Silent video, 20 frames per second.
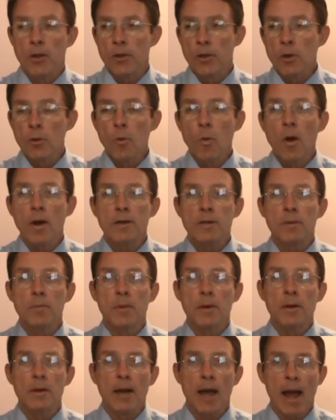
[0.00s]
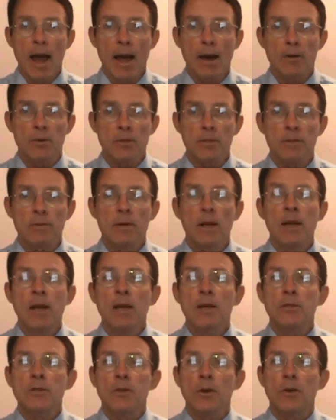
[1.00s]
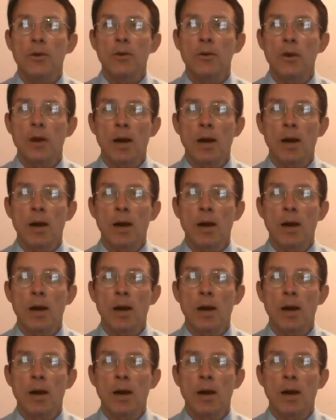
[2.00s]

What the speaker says: you want to build a house. So you